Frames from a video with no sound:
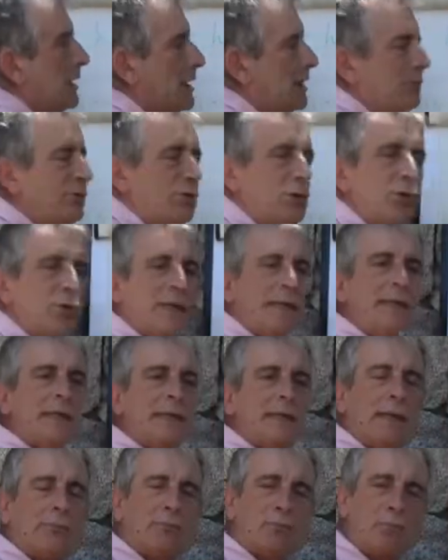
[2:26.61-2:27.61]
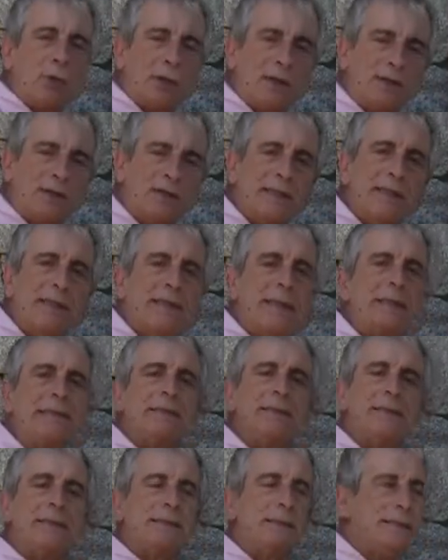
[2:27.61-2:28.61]
if you heat up water, the
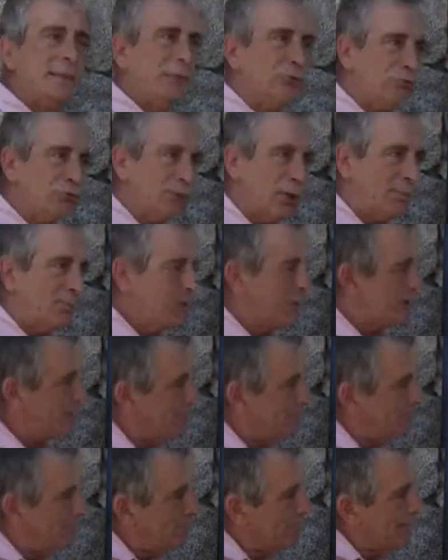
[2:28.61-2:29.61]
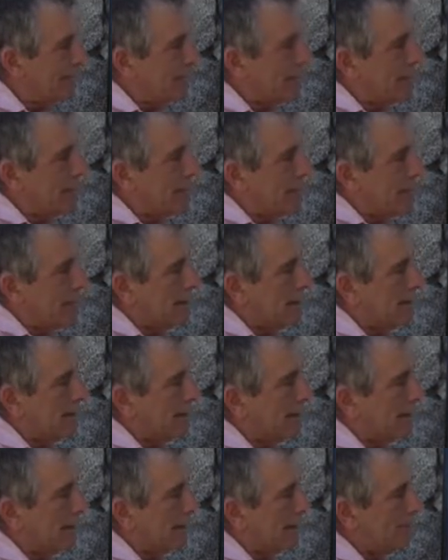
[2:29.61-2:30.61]
density drops.
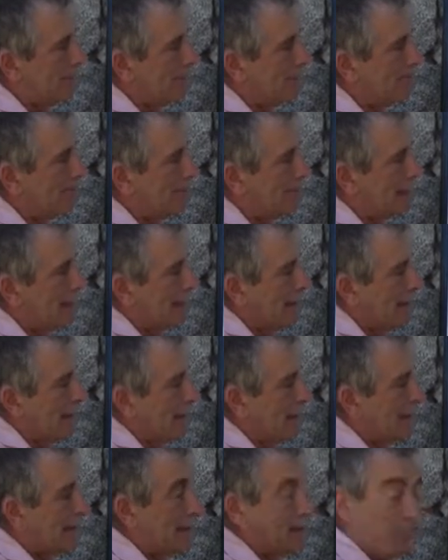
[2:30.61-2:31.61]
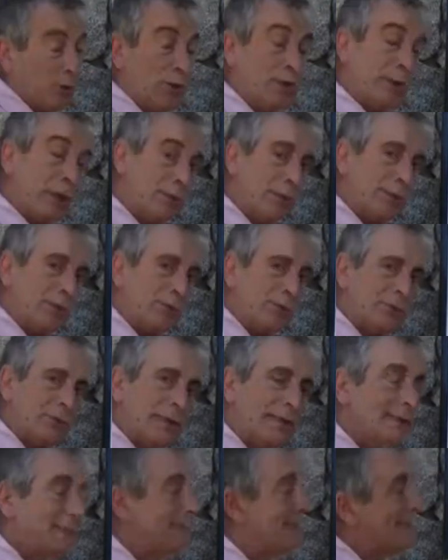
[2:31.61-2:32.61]
Uh, and the point I want to
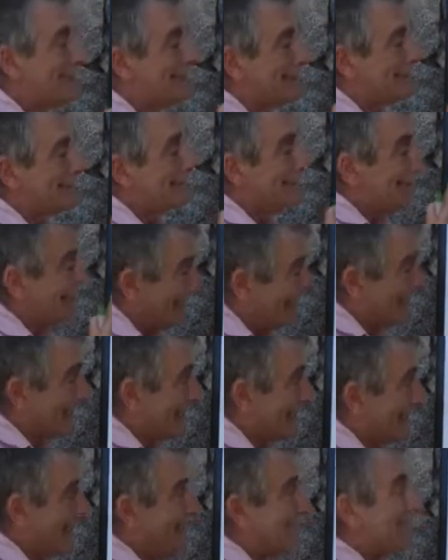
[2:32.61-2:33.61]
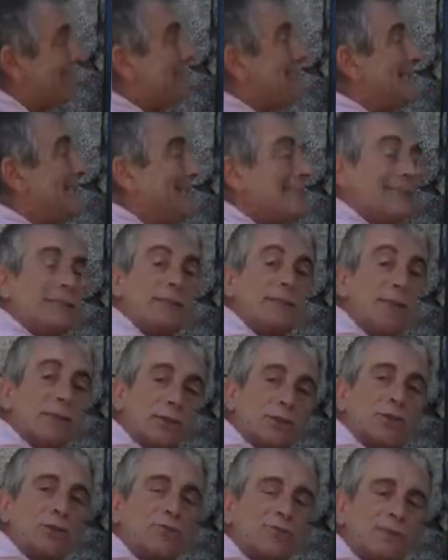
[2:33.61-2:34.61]
raise is that in that case, this is
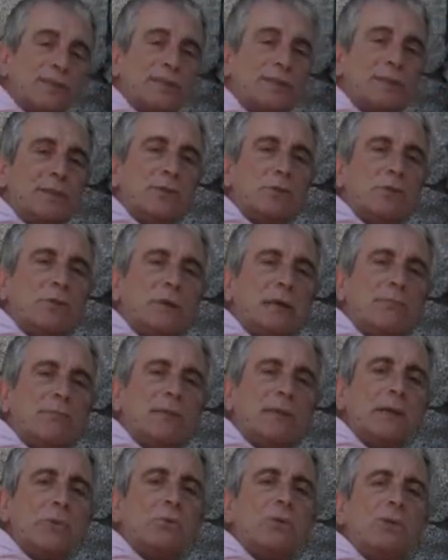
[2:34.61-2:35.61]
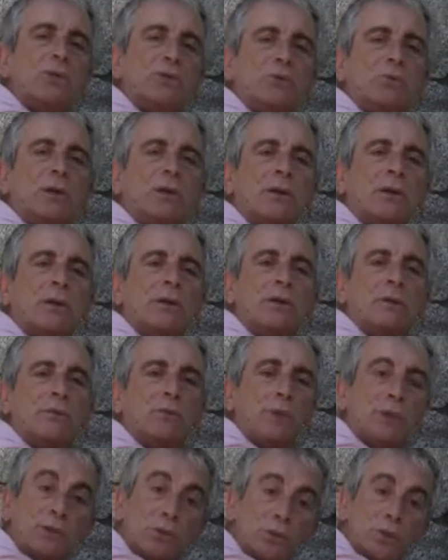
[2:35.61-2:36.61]
not sufficient to tell me which, water,
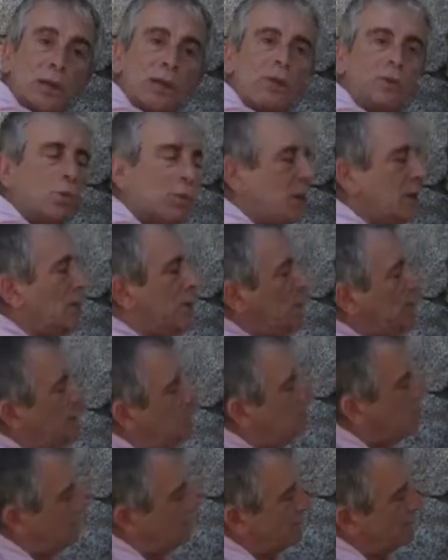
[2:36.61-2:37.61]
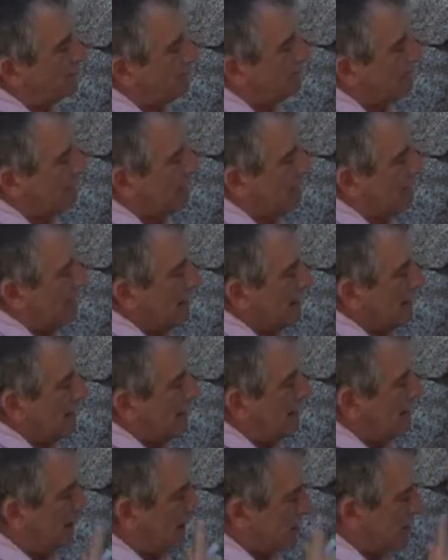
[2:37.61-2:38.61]
which way water will move.
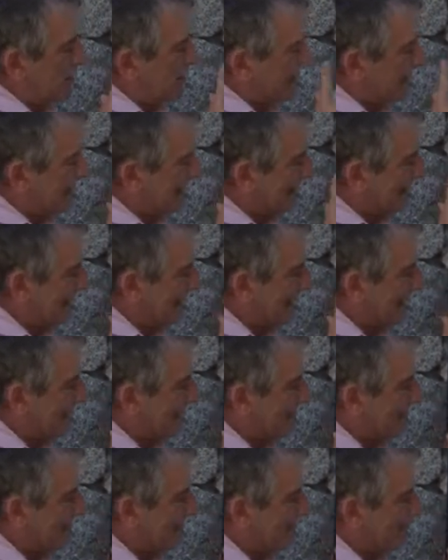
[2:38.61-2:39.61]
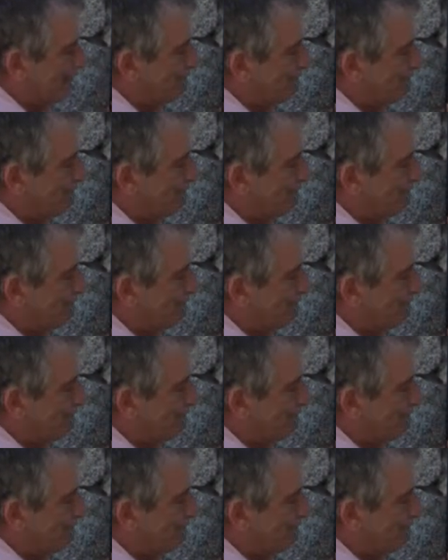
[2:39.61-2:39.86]
Because in that case,